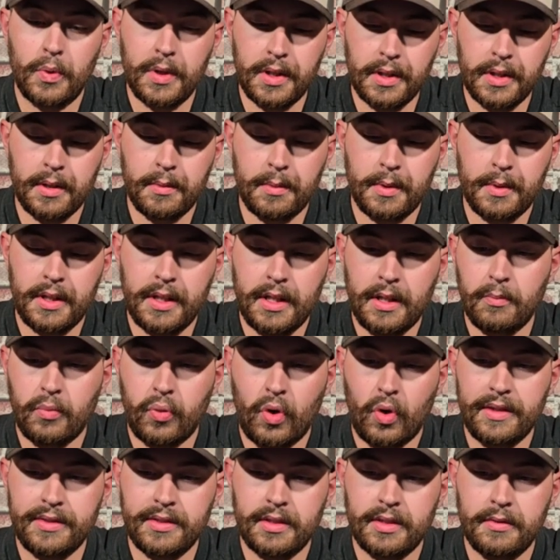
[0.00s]
really, really
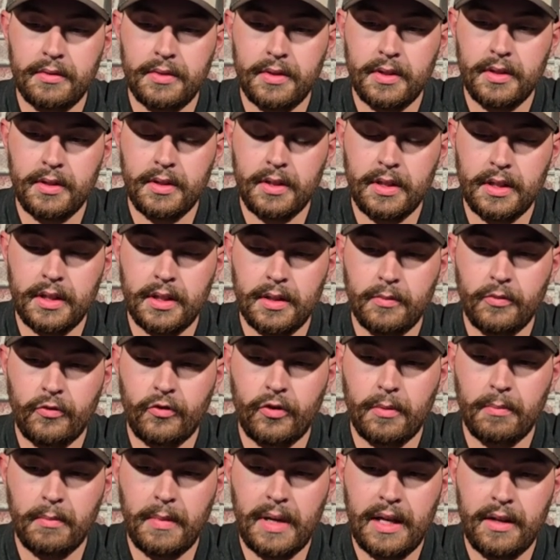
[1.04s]
impressive
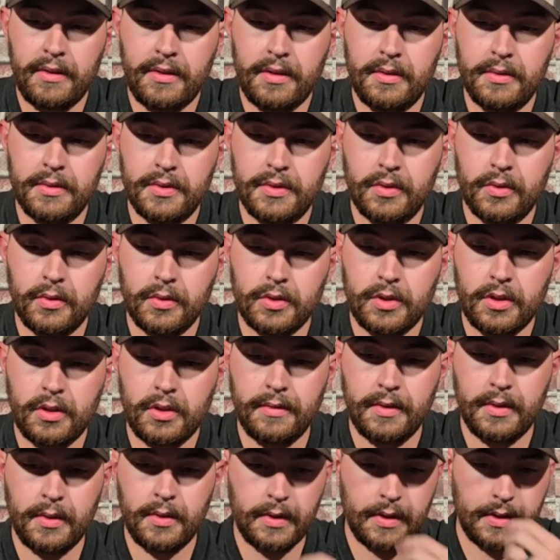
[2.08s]
from Mathews and
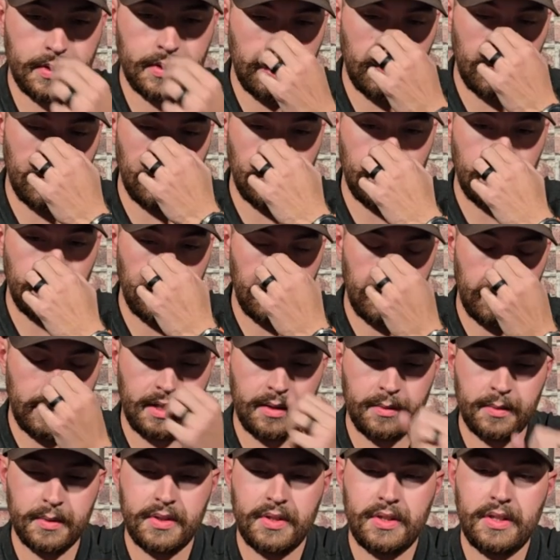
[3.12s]
UltraView this year.
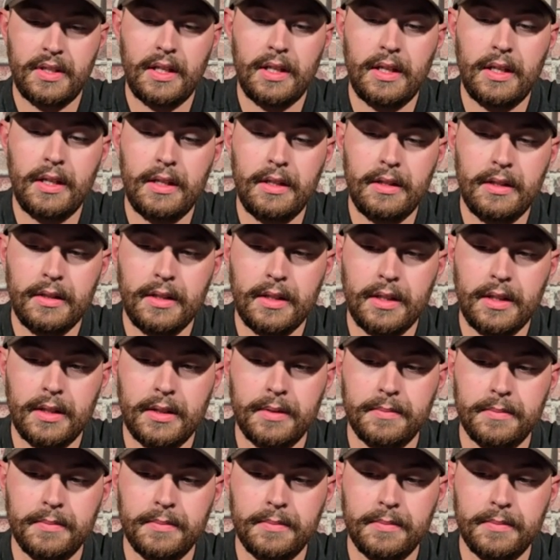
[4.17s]
And I would say